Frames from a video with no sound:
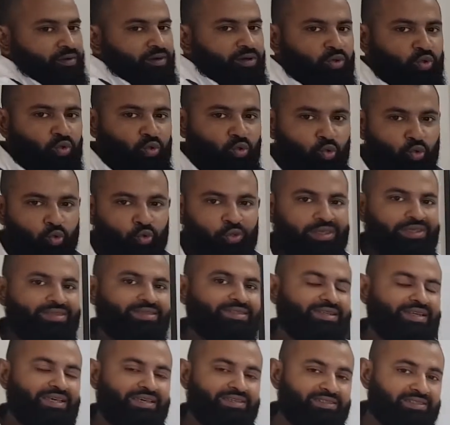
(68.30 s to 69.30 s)
2 is
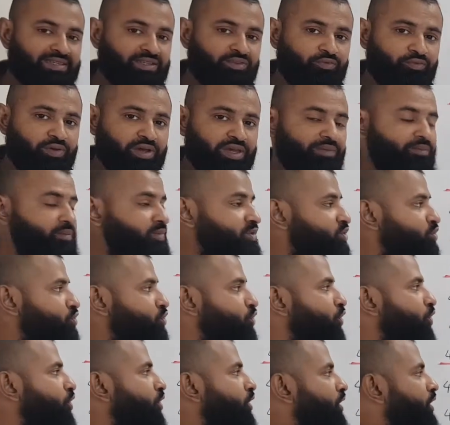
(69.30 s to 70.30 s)
less than 5.
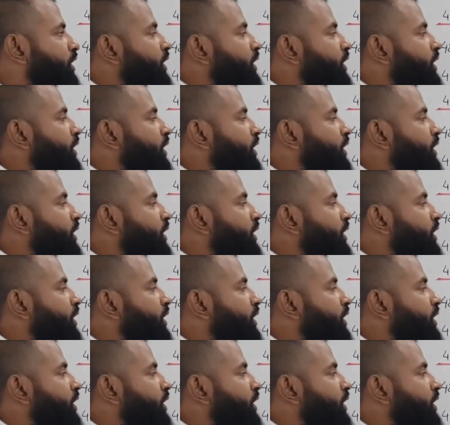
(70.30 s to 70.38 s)
So